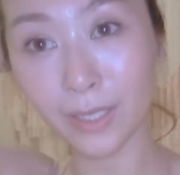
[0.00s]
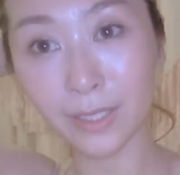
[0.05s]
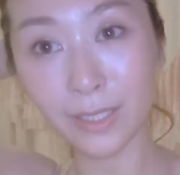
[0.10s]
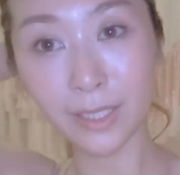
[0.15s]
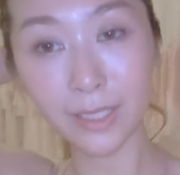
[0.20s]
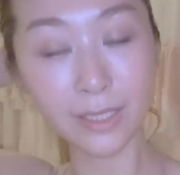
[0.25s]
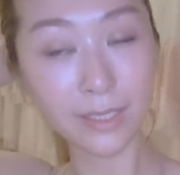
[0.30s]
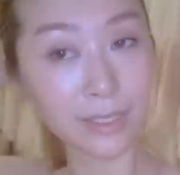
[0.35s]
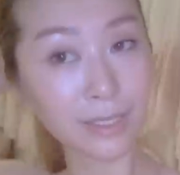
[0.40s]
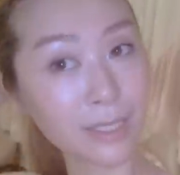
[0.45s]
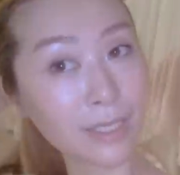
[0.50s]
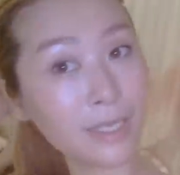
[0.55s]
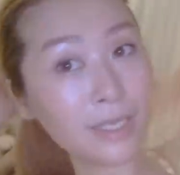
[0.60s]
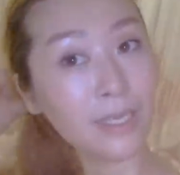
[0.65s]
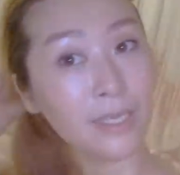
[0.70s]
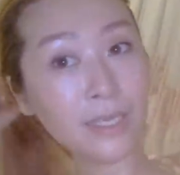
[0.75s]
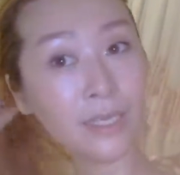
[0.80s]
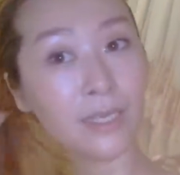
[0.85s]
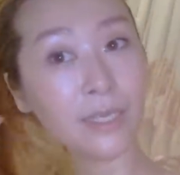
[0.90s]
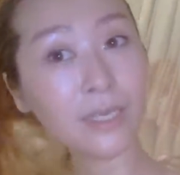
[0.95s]
Girlies.
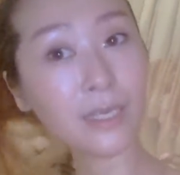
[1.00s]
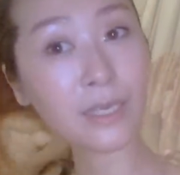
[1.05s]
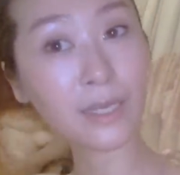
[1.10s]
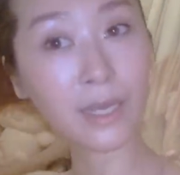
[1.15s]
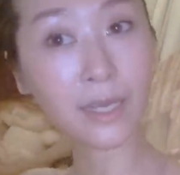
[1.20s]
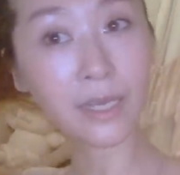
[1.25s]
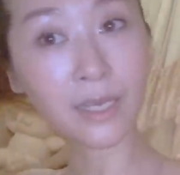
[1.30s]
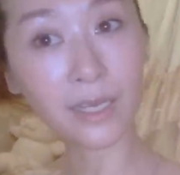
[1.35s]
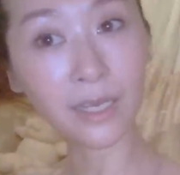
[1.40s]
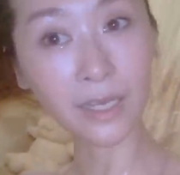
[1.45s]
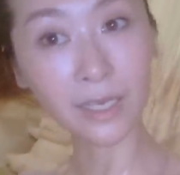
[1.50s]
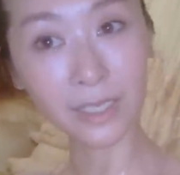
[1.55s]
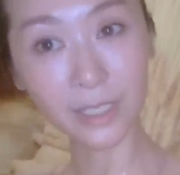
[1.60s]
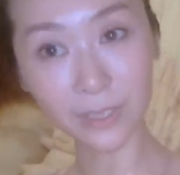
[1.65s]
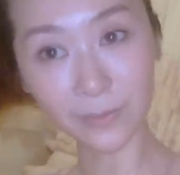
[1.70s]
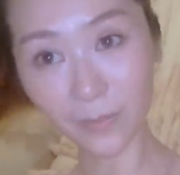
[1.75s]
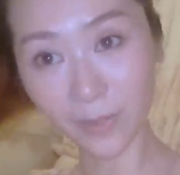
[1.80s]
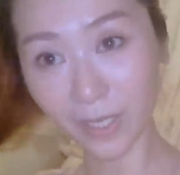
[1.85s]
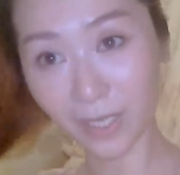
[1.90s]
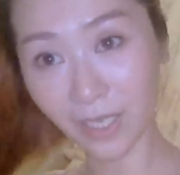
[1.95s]
Gosh,
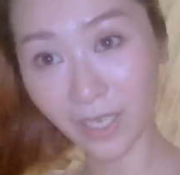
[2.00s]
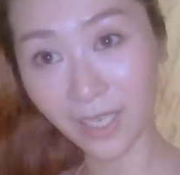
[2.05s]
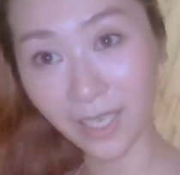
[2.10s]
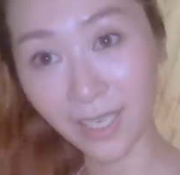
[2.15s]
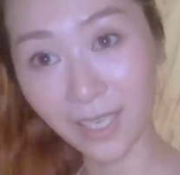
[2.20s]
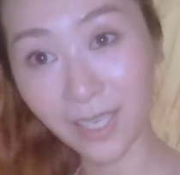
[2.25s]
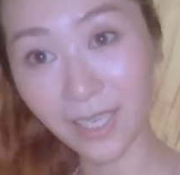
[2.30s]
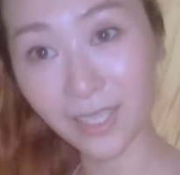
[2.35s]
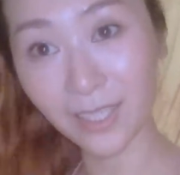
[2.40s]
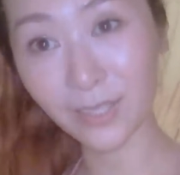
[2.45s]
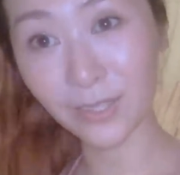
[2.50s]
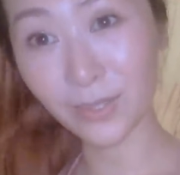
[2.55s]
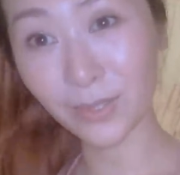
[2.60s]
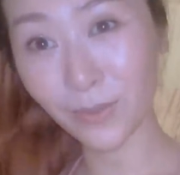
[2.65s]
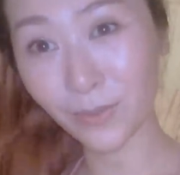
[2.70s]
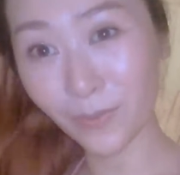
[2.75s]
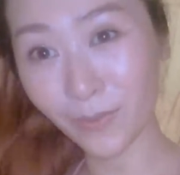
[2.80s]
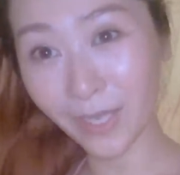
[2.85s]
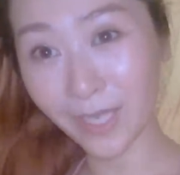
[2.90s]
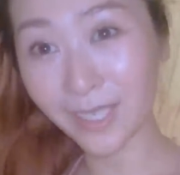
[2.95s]
my hair is so
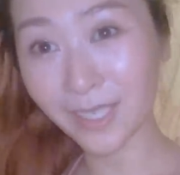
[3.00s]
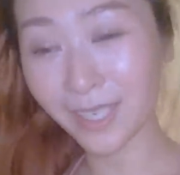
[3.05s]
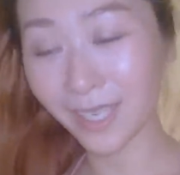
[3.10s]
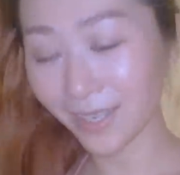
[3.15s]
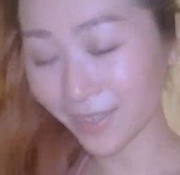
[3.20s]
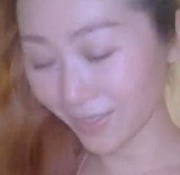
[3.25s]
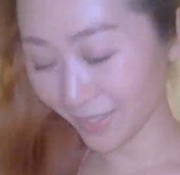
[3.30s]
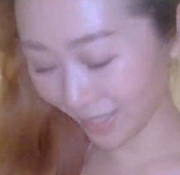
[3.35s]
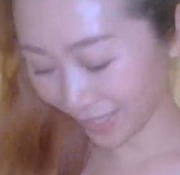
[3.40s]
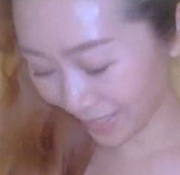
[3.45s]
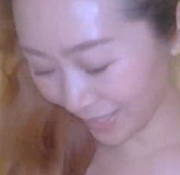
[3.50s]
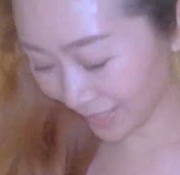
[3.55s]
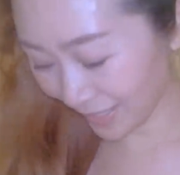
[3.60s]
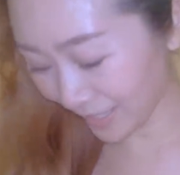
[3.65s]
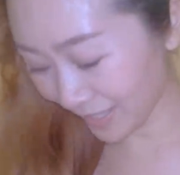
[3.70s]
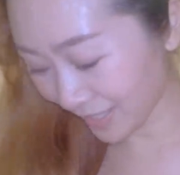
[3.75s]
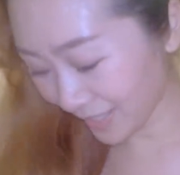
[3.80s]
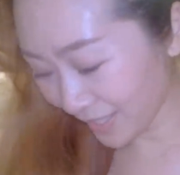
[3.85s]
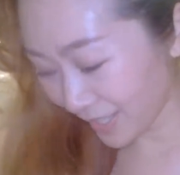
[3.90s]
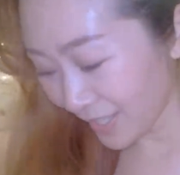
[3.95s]
wet now. Can't
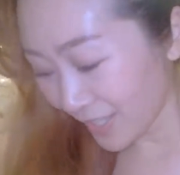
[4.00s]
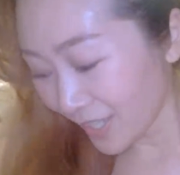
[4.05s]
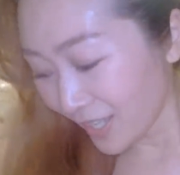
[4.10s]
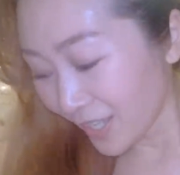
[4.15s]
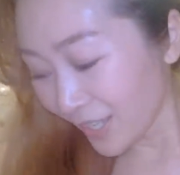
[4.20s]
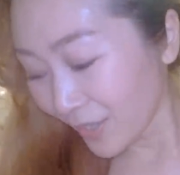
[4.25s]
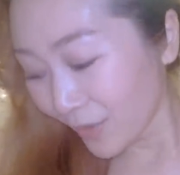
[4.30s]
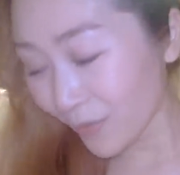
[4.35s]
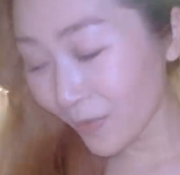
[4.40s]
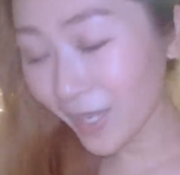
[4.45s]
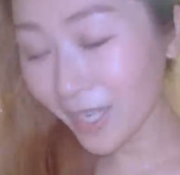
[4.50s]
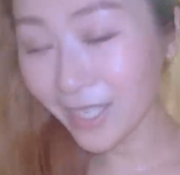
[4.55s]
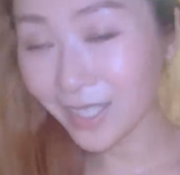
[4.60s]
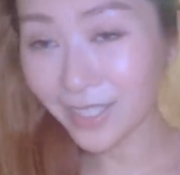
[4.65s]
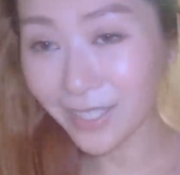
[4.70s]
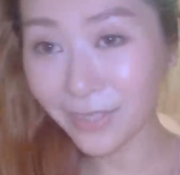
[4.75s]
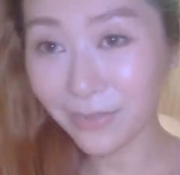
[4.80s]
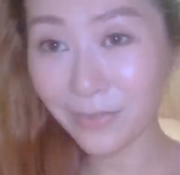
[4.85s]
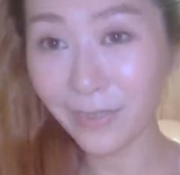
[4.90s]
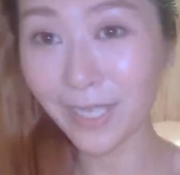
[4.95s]
wait
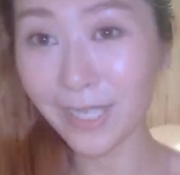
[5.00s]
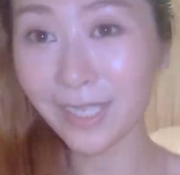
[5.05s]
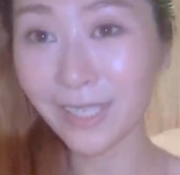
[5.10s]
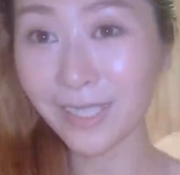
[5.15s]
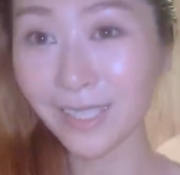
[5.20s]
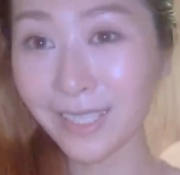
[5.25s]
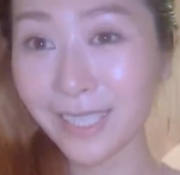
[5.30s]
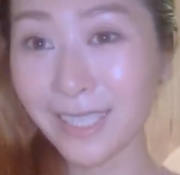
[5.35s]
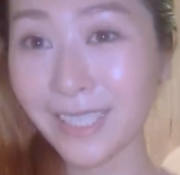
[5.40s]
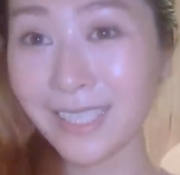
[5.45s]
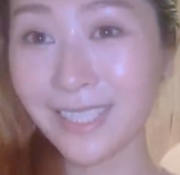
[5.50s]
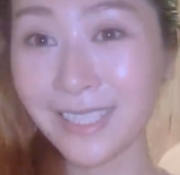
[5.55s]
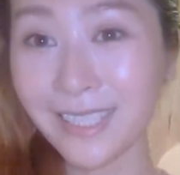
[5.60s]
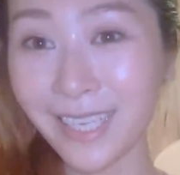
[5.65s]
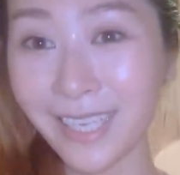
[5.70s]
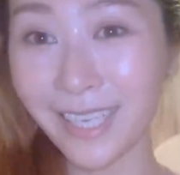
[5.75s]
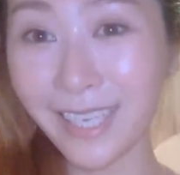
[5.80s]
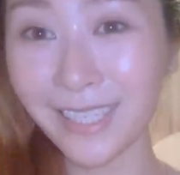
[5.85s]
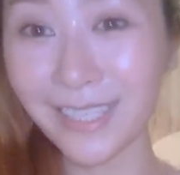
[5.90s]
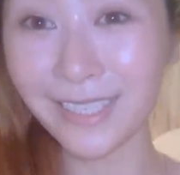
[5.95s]
to finally
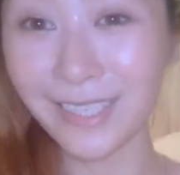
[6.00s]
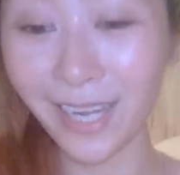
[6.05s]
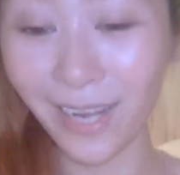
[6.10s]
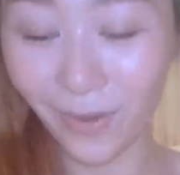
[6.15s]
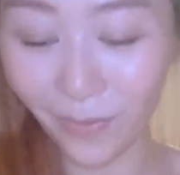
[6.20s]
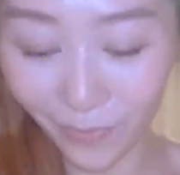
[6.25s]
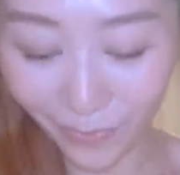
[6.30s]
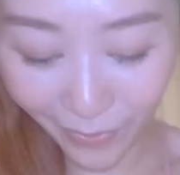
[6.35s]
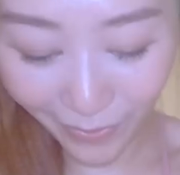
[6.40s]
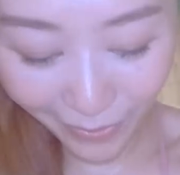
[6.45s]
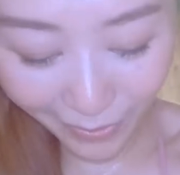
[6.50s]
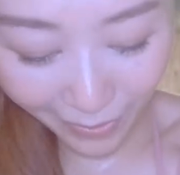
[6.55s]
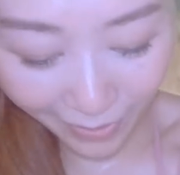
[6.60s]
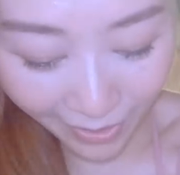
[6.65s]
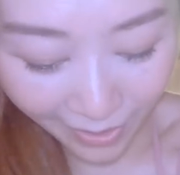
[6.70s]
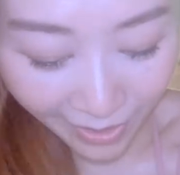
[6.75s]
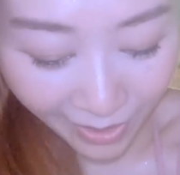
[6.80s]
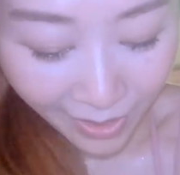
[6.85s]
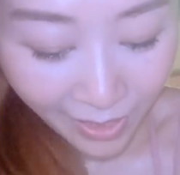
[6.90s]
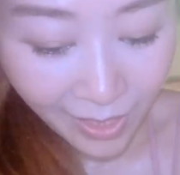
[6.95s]
take a shower.
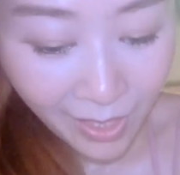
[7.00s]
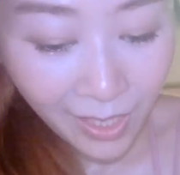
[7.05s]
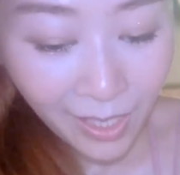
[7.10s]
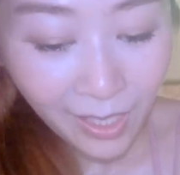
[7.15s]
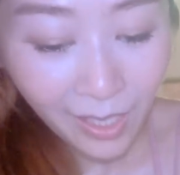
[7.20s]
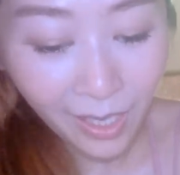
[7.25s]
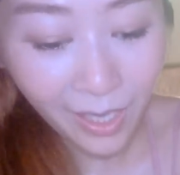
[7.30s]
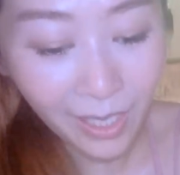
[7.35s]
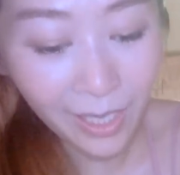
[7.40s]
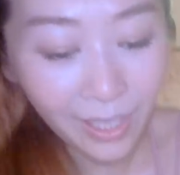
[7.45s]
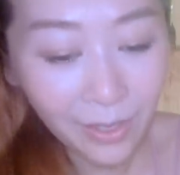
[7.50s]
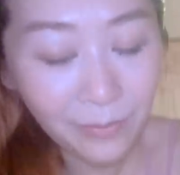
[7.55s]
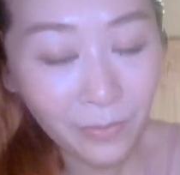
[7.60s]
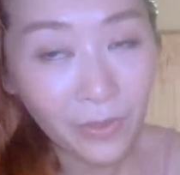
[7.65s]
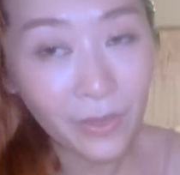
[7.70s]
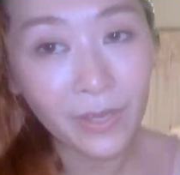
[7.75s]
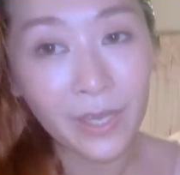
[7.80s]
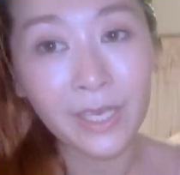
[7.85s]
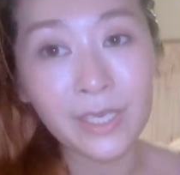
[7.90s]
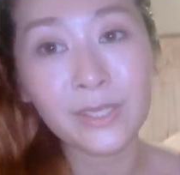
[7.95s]
I am
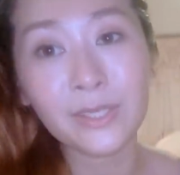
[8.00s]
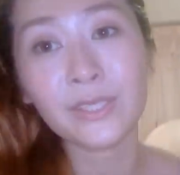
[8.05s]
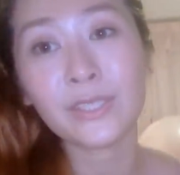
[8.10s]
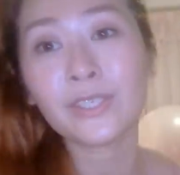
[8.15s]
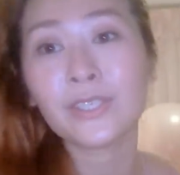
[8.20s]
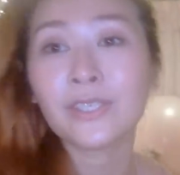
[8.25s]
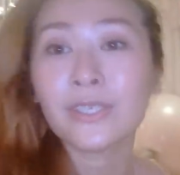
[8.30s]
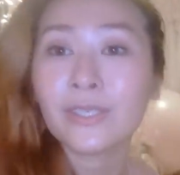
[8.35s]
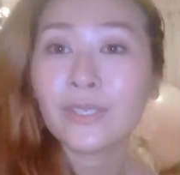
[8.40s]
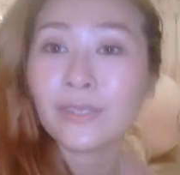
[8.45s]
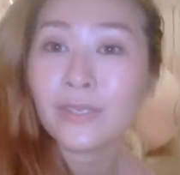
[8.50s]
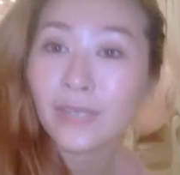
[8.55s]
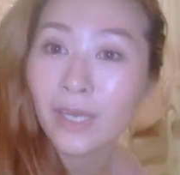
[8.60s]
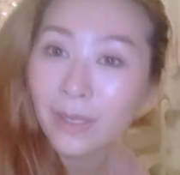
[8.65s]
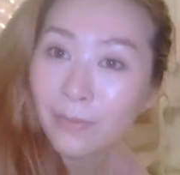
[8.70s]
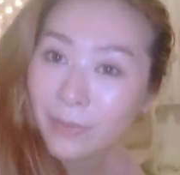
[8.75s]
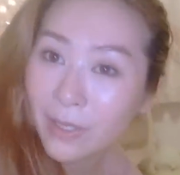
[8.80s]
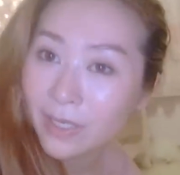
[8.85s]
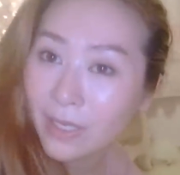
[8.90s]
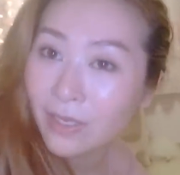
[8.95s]
going to do a
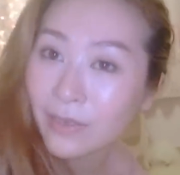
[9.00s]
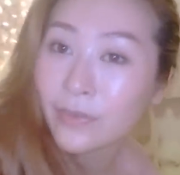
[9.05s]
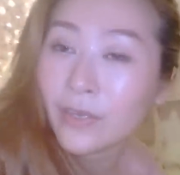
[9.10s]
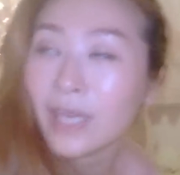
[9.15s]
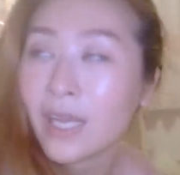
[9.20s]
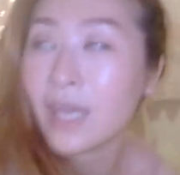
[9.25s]
bit of